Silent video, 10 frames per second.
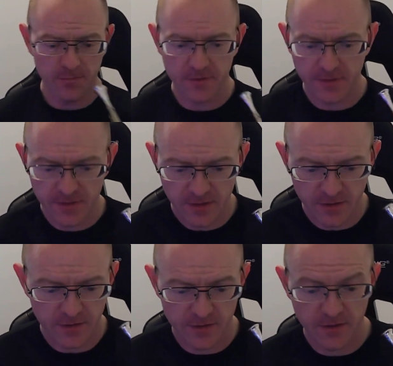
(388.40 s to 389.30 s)
So this
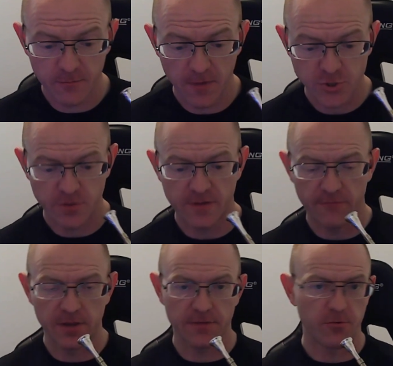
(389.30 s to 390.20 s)
is measure
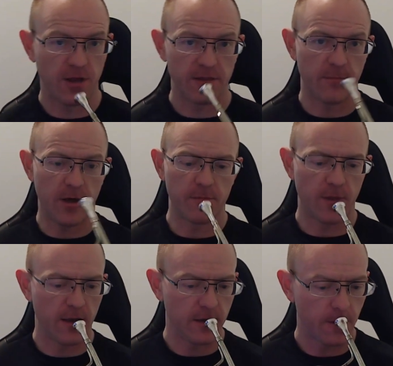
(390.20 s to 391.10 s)
73 at the bottom
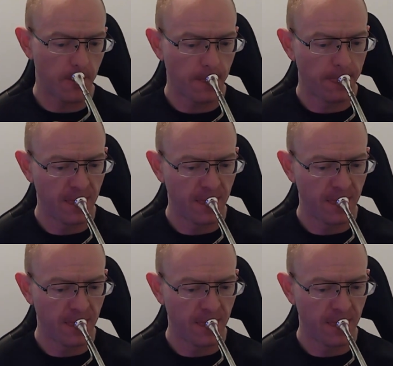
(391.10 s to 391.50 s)
line here.